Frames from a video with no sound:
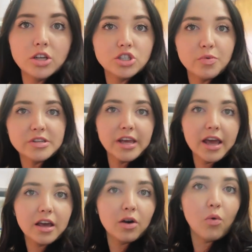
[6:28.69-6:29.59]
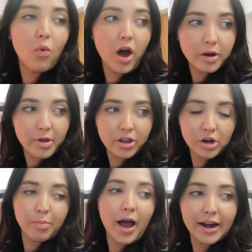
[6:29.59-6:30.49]
Should we take watermelon
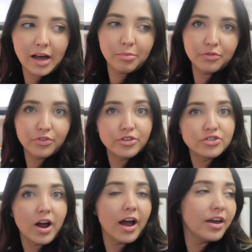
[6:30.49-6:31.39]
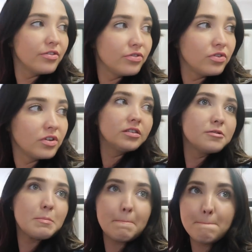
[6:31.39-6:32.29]
or pineapple for the drive?
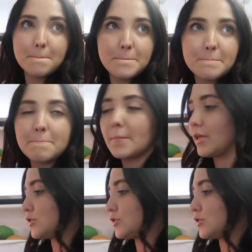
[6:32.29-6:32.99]
Watermelon. Yeah.